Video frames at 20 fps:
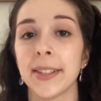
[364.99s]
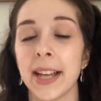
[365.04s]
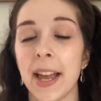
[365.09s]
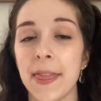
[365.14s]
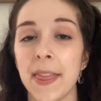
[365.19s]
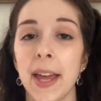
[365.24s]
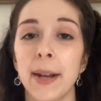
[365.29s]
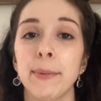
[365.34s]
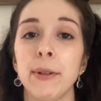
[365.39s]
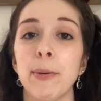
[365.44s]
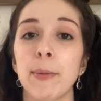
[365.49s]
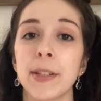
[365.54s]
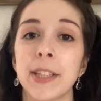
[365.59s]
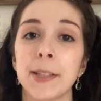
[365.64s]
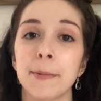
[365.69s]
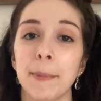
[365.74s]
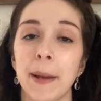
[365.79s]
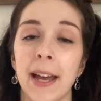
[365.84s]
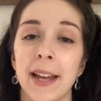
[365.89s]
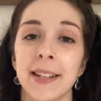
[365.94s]
And then we would
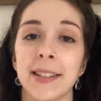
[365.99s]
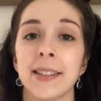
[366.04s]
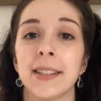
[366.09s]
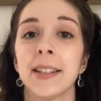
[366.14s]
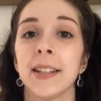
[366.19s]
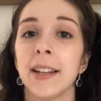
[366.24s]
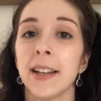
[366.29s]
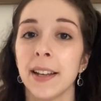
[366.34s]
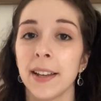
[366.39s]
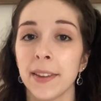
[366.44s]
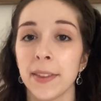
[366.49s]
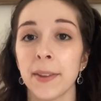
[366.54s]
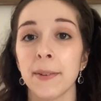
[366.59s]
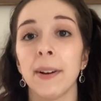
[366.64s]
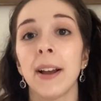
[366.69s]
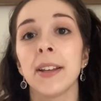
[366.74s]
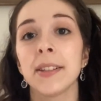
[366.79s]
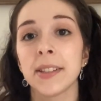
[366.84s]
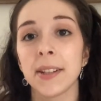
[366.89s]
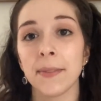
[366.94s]
spend the
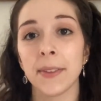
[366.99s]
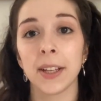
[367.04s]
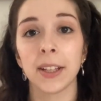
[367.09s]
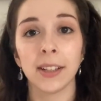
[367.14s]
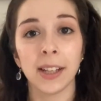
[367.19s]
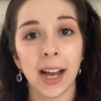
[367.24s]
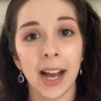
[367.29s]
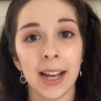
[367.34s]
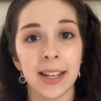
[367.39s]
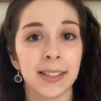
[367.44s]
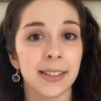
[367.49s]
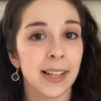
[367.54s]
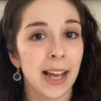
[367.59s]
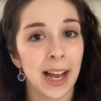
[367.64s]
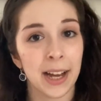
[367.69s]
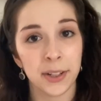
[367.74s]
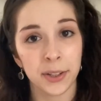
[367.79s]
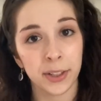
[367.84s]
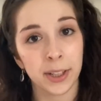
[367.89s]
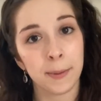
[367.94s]
rest of the class
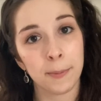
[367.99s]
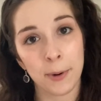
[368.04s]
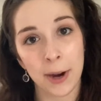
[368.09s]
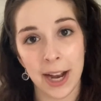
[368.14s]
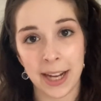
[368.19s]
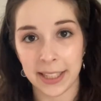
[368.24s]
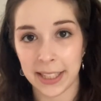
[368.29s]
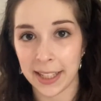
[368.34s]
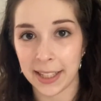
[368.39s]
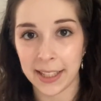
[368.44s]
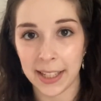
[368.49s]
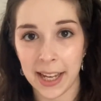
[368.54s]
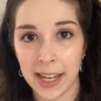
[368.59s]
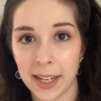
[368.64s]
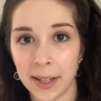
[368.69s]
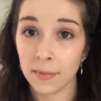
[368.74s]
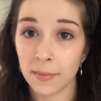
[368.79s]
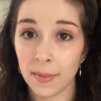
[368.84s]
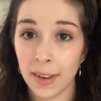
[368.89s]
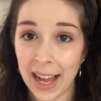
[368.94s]
actually
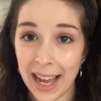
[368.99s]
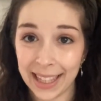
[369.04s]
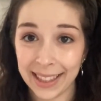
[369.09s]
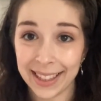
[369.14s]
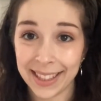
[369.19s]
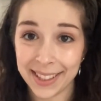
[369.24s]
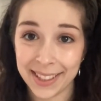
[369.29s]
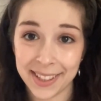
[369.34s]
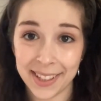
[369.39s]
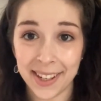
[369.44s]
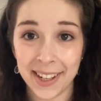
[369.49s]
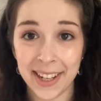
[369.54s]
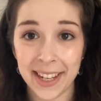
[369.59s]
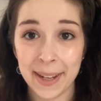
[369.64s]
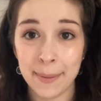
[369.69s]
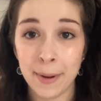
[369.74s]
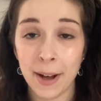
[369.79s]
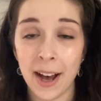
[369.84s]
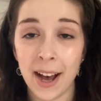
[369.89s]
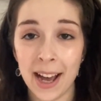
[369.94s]
practicing. At this
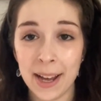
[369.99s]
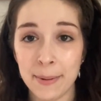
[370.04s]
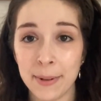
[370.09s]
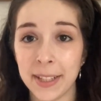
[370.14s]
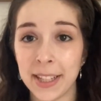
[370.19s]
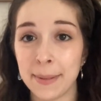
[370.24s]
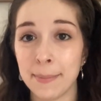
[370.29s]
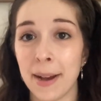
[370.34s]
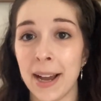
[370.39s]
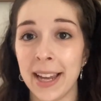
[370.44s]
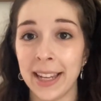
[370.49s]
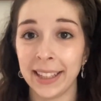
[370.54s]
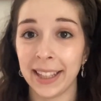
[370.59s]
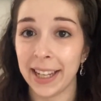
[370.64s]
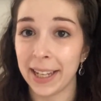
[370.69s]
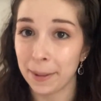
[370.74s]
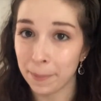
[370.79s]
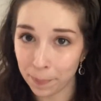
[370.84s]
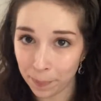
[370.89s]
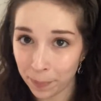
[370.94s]
time, I was in my
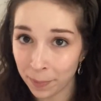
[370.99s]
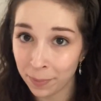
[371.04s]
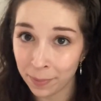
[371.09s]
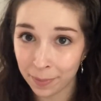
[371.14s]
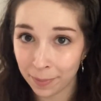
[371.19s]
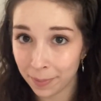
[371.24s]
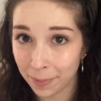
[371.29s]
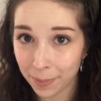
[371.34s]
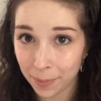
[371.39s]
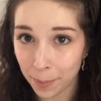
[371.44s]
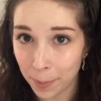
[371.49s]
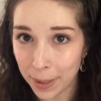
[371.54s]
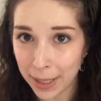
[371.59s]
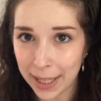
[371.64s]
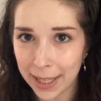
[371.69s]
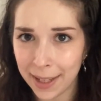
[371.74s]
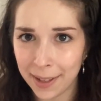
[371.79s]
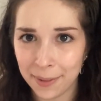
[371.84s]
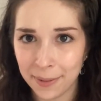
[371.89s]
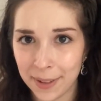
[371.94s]
like
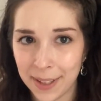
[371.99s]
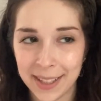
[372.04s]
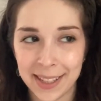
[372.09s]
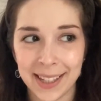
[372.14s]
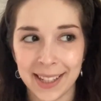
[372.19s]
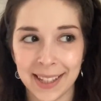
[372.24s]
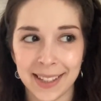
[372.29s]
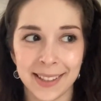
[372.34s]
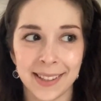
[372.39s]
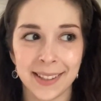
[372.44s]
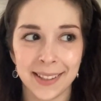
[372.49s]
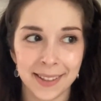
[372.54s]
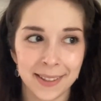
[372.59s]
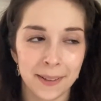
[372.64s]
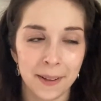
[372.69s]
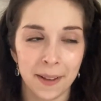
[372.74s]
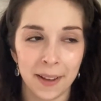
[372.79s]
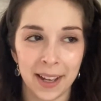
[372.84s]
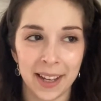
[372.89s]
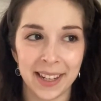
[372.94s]
peak fitness,
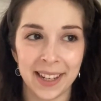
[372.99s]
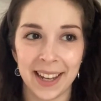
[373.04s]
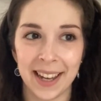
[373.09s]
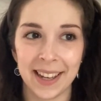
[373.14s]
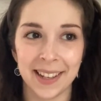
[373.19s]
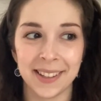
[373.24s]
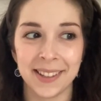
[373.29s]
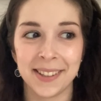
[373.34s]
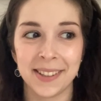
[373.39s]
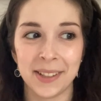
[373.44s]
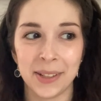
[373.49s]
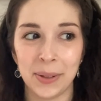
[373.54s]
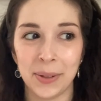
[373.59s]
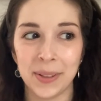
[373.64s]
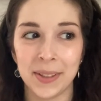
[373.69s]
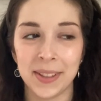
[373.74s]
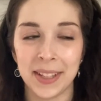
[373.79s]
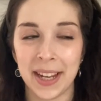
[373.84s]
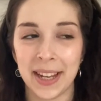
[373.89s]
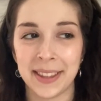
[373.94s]
I guess you could
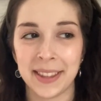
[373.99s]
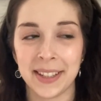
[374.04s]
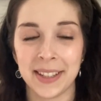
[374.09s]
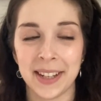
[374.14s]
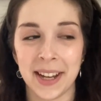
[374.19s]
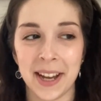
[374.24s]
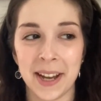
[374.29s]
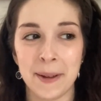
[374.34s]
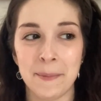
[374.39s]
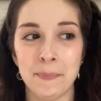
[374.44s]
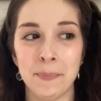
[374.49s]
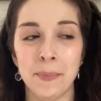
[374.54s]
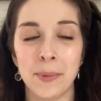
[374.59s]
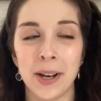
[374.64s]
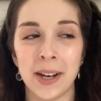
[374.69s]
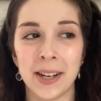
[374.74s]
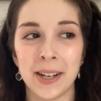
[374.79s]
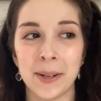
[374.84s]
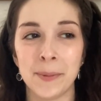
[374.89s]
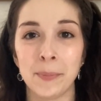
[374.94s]
say at the time.
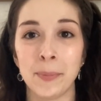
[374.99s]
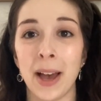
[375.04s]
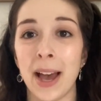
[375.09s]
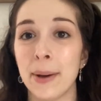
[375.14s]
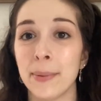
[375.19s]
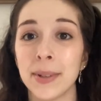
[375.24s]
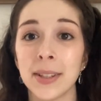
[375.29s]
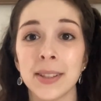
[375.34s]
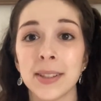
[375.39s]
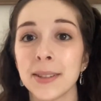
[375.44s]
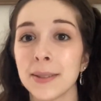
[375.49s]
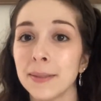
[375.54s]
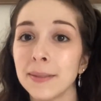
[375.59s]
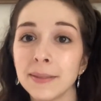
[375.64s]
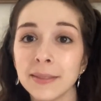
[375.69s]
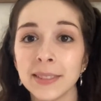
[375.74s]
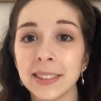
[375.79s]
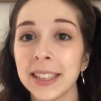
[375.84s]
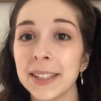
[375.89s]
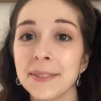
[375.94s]
Um, I was
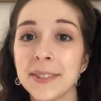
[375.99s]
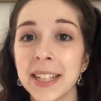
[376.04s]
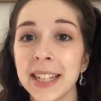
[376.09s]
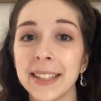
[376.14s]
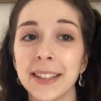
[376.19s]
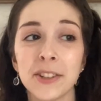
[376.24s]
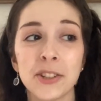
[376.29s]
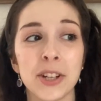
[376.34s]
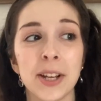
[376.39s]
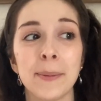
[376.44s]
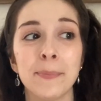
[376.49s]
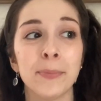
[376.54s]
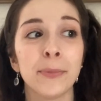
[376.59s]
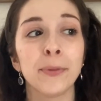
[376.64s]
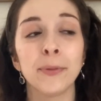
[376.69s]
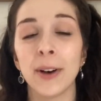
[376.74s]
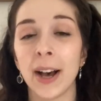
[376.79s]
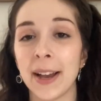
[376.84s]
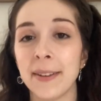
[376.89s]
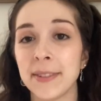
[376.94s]
lifting in the gym
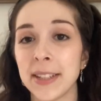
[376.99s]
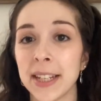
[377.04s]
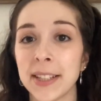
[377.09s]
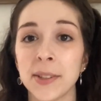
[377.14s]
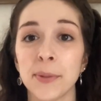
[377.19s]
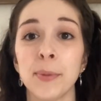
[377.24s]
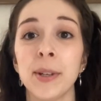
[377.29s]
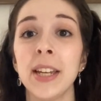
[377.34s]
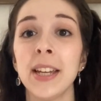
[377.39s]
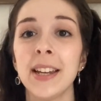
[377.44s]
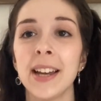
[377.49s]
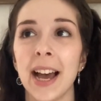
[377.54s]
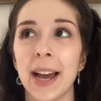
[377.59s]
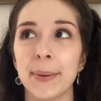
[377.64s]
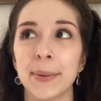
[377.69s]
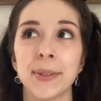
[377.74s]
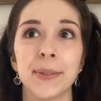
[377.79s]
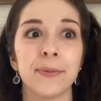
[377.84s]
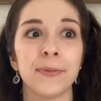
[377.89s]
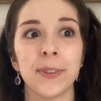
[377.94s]
five days a week. I
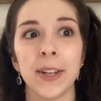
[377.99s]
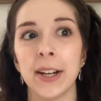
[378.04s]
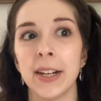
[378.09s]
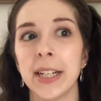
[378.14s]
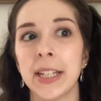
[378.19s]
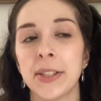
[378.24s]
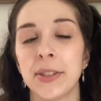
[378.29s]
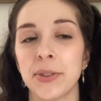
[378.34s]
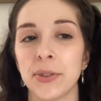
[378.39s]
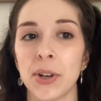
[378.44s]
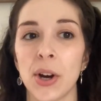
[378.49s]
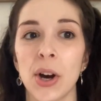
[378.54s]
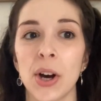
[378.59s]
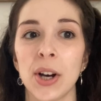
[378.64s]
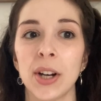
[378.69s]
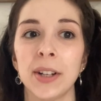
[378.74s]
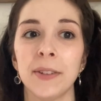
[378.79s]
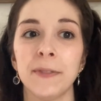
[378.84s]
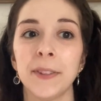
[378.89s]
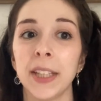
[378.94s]
was very
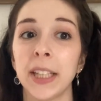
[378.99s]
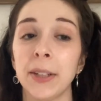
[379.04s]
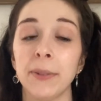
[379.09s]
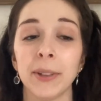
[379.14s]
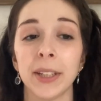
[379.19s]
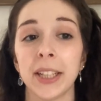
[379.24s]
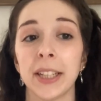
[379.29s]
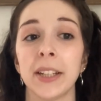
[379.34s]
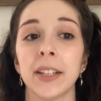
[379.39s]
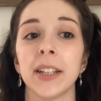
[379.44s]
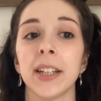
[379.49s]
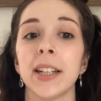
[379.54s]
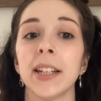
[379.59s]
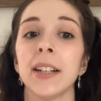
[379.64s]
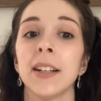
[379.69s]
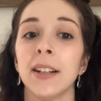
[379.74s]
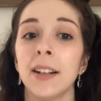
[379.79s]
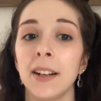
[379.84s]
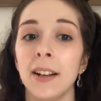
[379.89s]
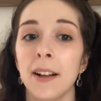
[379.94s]
strong, feeling really good,
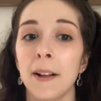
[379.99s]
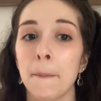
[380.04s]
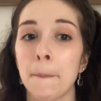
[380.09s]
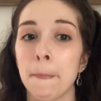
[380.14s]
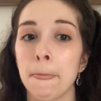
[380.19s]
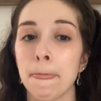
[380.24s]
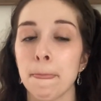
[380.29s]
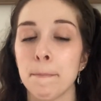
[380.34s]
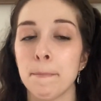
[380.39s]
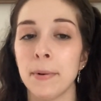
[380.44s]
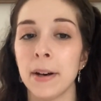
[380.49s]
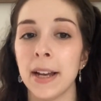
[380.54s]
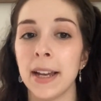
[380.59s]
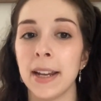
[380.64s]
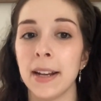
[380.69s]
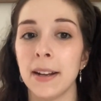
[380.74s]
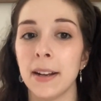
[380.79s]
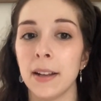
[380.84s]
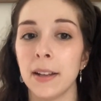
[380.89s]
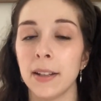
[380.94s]
but
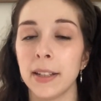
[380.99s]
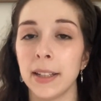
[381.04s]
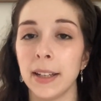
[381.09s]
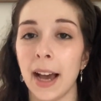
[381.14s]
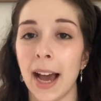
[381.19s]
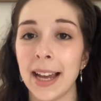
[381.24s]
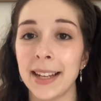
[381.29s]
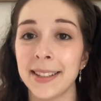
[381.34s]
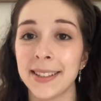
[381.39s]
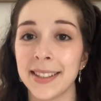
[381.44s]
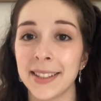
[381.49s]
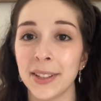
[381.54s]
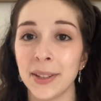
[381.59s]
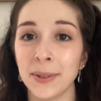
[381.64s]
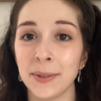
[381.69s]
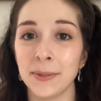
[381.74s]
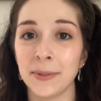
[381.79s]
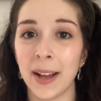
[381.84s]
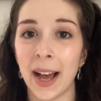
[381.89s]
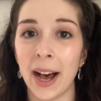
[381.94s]
I still
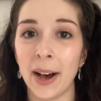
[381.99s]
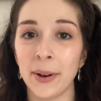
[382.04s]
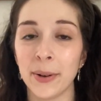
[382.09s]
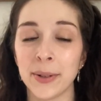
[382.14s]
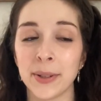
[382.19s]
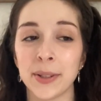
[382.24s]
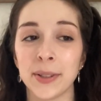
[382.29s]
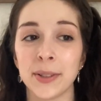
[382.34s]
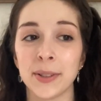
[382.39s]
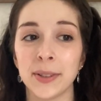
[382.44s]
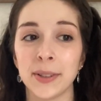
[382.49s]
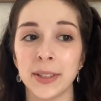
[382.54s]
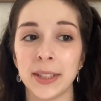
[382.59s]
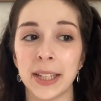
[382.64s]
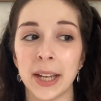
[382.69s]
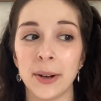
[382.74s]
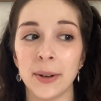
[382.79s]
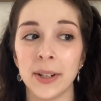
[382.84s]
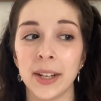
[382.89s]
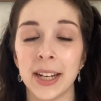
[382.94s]
found
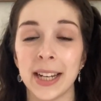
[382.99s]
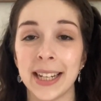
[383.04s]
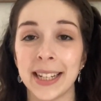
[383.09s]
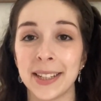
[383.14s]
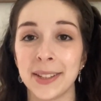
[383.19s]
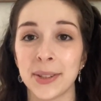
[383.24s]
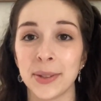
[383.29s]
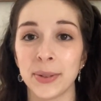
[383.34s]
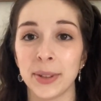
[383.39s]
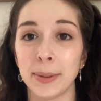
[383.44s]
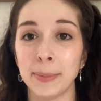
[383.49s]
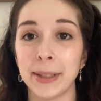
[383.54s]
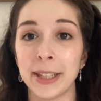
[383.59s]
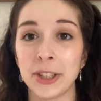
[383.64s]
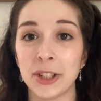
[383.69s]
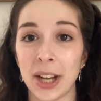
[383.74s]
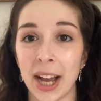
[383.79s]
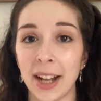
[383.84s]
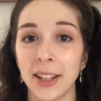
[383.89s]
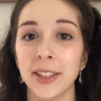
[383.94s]
yoga extremely
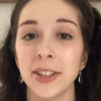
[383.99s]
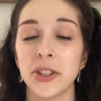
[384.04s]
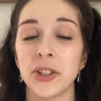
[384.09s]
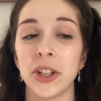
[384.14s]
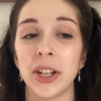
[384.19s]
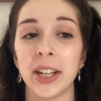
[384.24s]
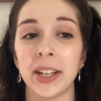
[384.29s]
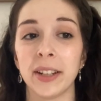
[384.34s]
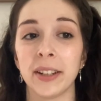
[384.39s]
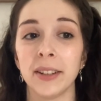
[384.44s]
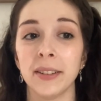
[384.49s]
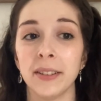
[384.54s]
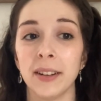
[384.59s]
challenging.